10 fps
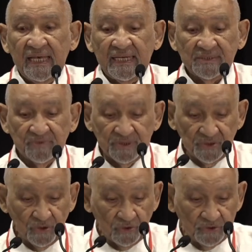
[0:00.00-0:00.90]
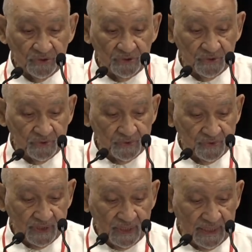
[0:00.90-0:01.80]
As was told to you,
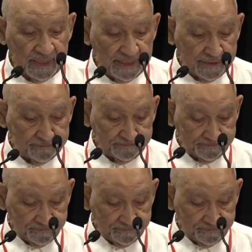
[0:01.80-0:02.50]
I